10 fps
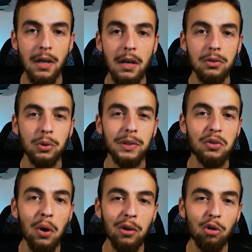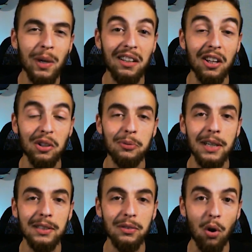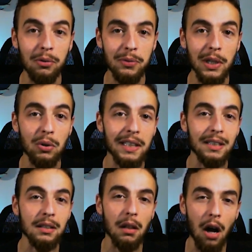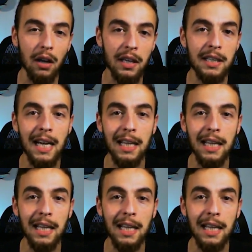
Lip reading: so it is going to be a lot of fun configuring the login